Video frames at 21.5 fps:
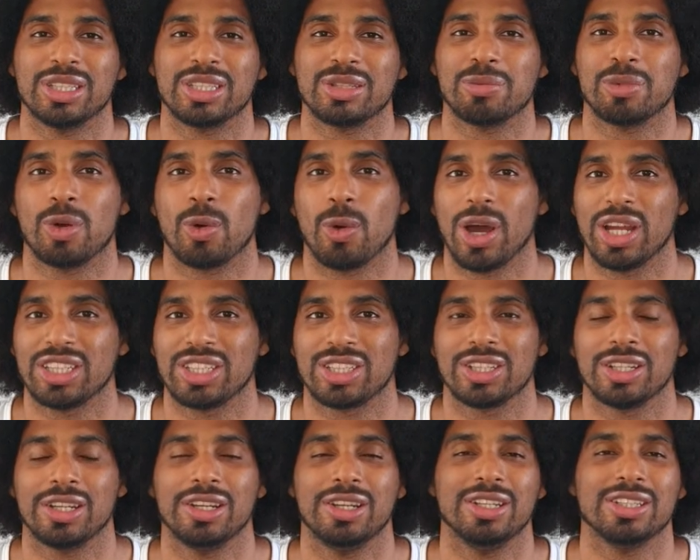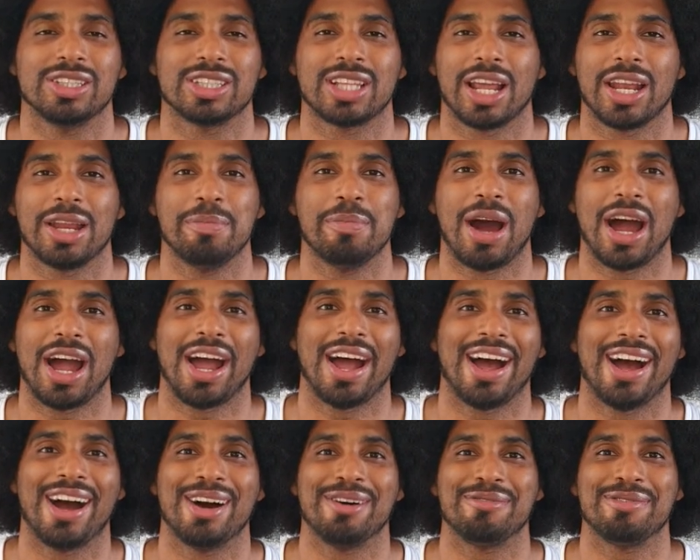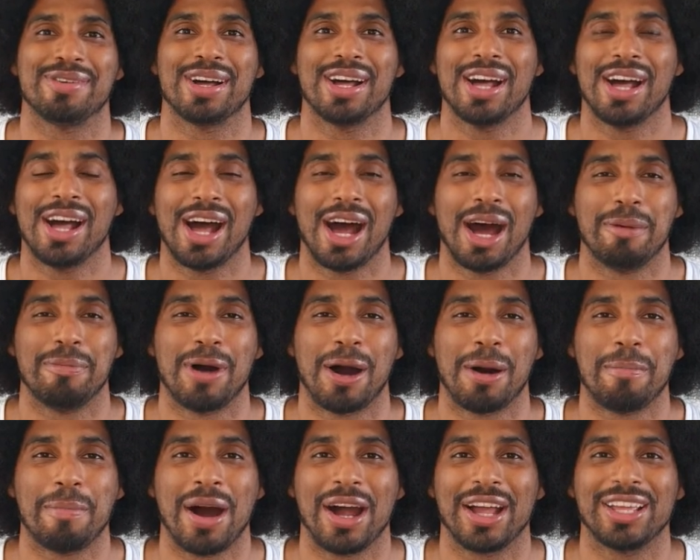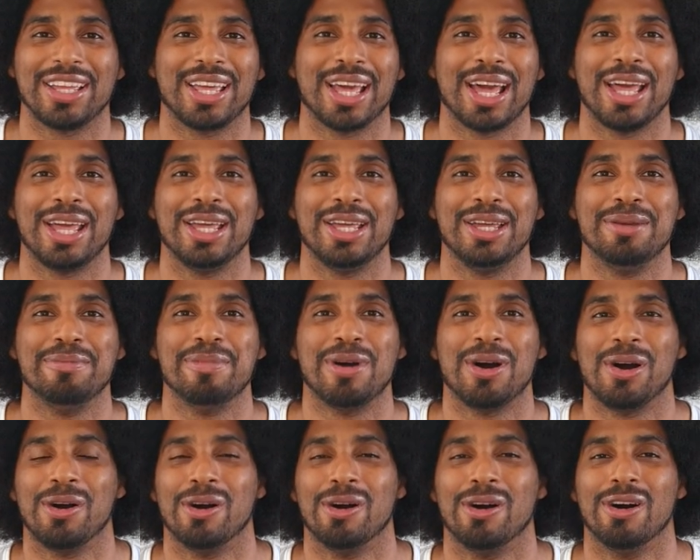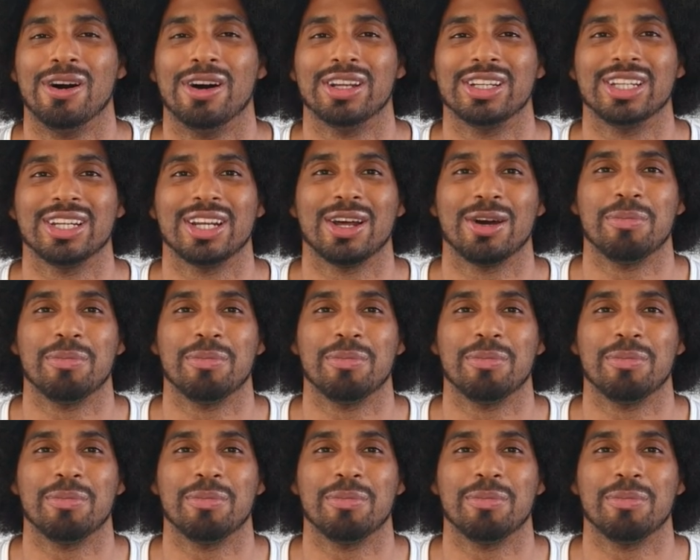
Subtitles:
give me some questions that they might have about my game or,